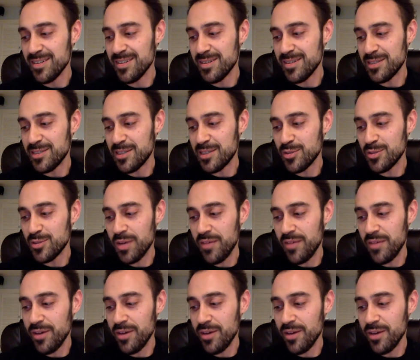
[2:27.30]
Because this will
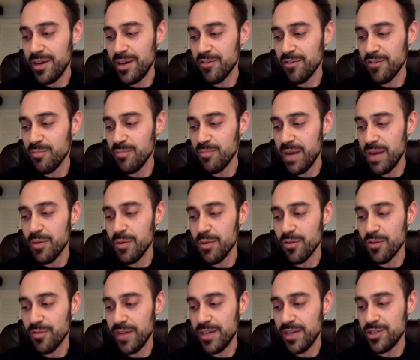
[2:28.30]
give you a cue of my
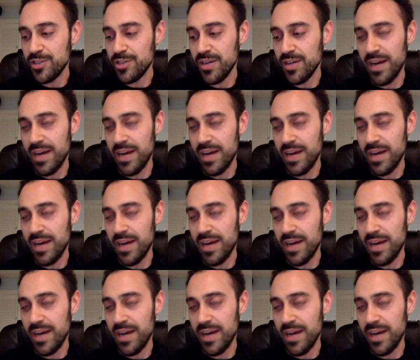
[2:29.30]
motivation.